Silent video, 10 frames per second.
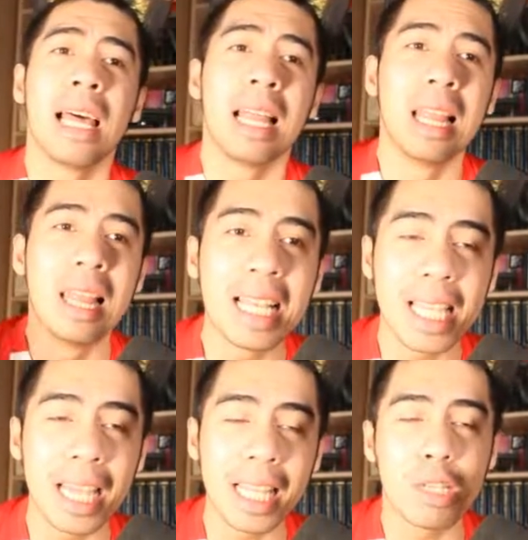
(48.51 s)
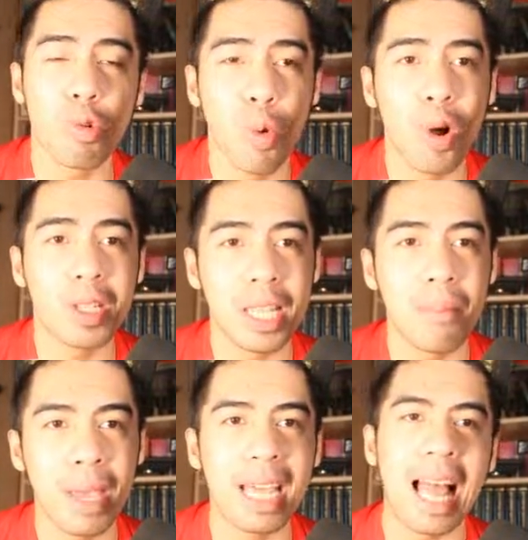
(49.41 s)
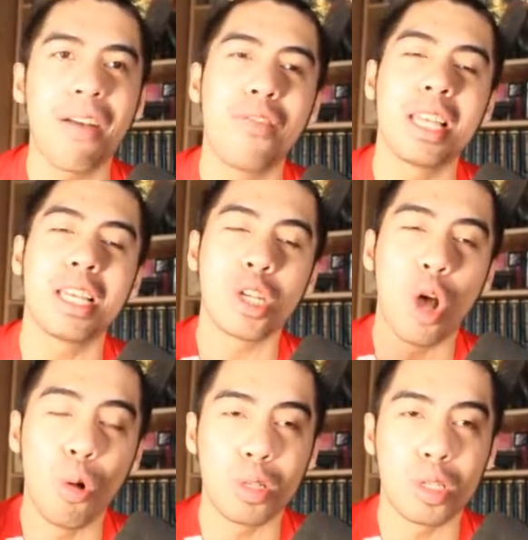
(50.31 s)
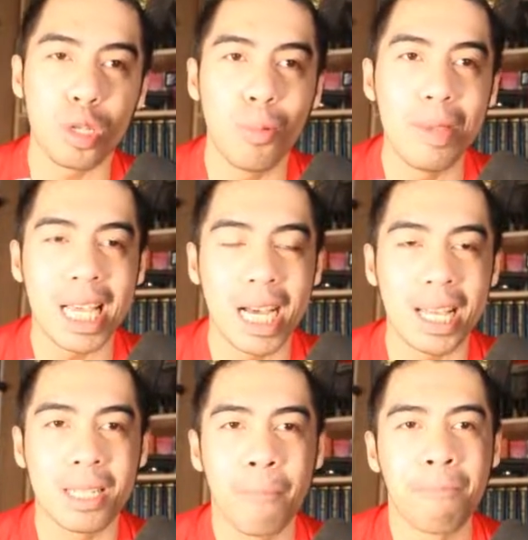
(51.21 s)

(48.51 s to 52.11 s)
Let's get these rewards in, man. I finished gold two because